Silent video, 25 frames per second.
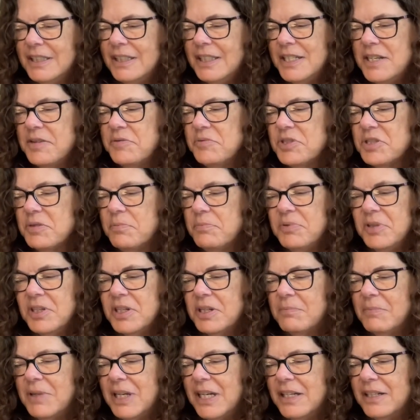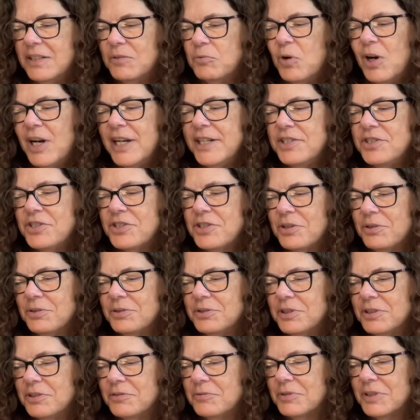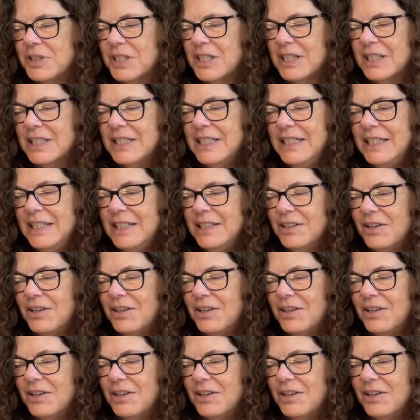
He was a big man, wide-shouldered, with the lean,